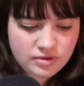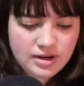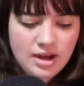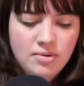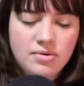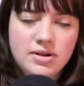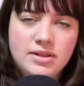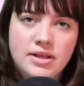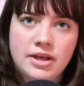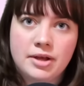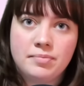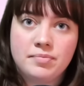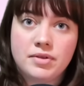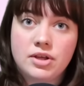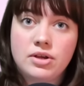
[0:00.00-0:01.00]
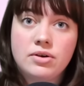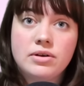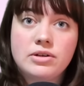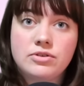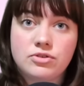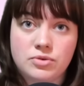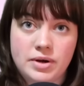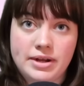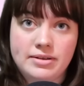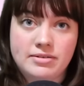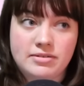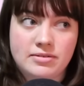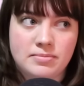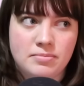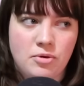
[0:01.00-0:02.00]
now we're in the you're a
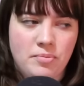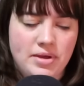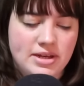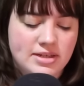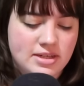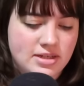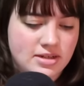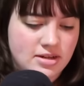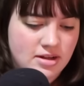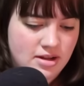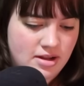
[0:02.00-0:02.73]
disgrace moment.